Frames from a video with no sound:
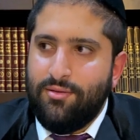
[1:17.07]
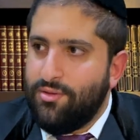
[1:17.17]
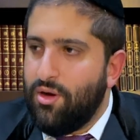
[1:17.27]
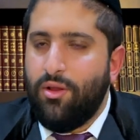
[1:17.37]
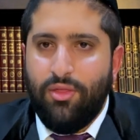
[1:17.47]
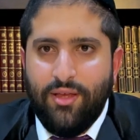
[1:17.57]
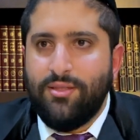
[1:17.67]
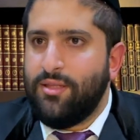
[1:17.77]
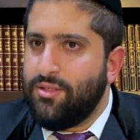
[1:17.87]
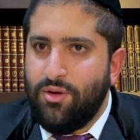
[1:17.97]
There are things
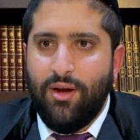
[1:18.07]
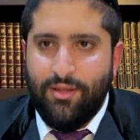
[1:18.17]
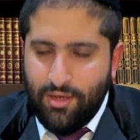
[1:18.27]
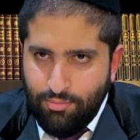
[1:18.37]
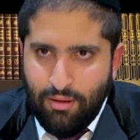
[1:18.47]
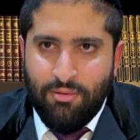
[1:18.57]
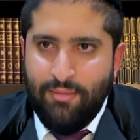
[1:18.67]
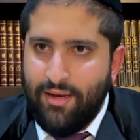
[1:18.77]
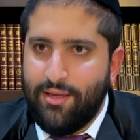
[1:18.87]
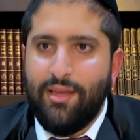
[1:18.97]
in the Zohar that are
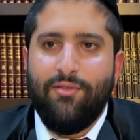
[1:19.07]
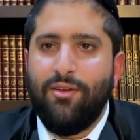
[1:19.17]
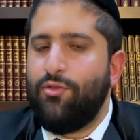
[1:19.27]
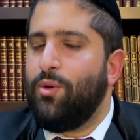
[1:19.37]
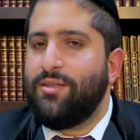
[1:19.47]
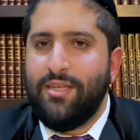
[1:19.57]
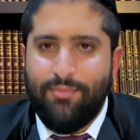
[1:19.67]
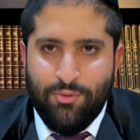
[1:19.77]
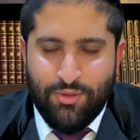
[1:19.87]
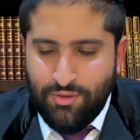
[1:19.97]
problematic. Even if you
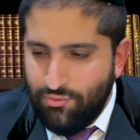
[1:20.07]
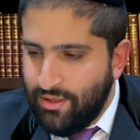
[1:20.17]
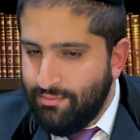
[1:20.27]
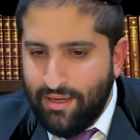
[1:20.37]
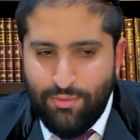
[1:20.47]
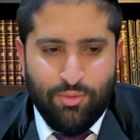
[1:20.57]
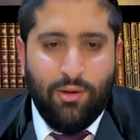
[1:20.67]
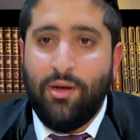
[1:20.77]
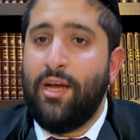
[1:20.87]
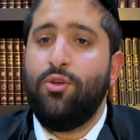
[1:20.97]
accept it was written by Abishur
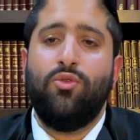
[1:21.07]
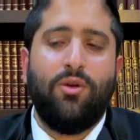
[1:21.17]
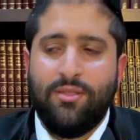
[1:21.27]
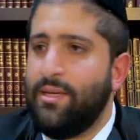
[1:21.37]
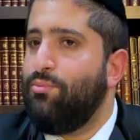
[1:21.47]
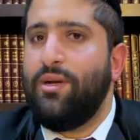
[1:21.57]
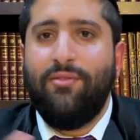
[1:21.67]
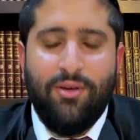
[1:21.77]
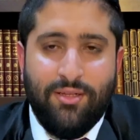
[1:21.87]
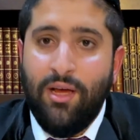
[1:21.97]
Marachai, you don't accept
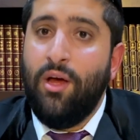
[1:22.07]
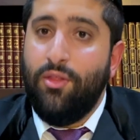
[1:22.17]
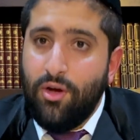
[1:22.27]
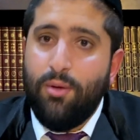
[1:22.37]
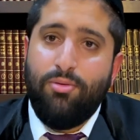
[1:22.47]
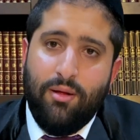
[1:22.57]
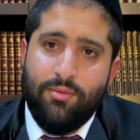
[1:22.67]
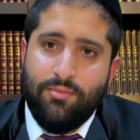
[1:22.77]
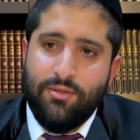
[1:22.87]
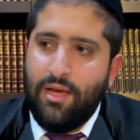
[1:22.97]
whatever there are
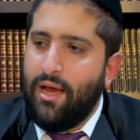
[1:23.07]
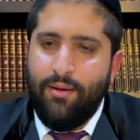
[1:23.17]
problems.